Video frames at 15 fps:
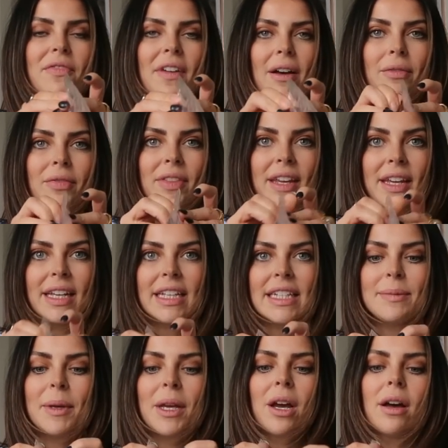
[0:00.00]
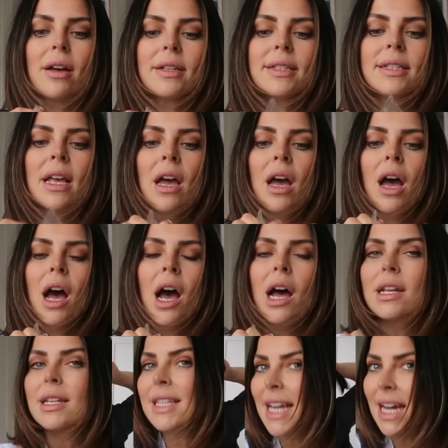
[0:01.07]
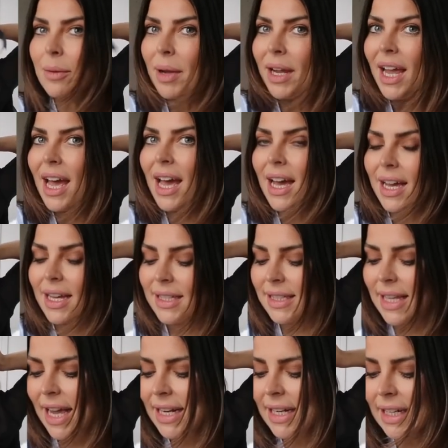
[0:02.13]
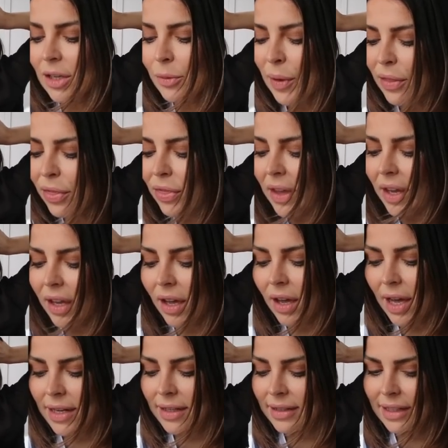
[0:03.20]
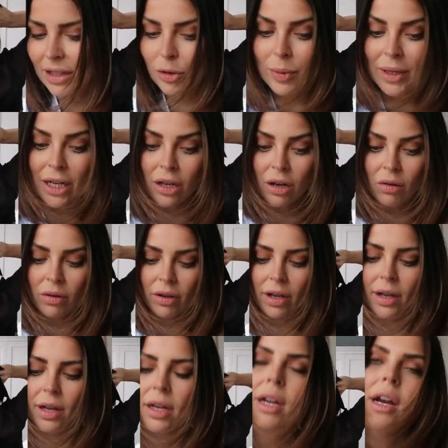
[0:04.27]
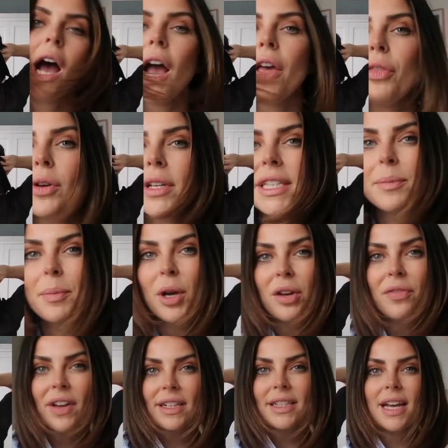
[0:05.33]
found these because now my hair is getting a little bit thicker and a little bit longer. I thought it's the perfect